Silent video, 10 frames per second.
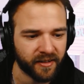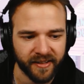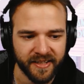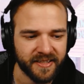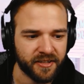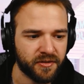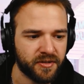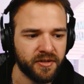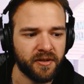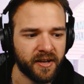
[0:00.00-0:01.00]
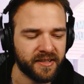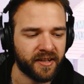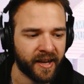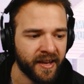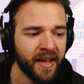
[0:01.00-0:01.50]
unless they choose 2 cards in
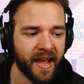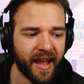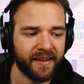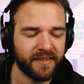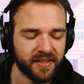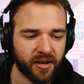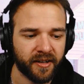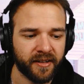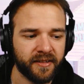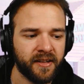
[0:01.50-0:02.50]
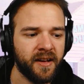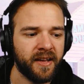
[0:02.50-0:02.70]
their hand and discard it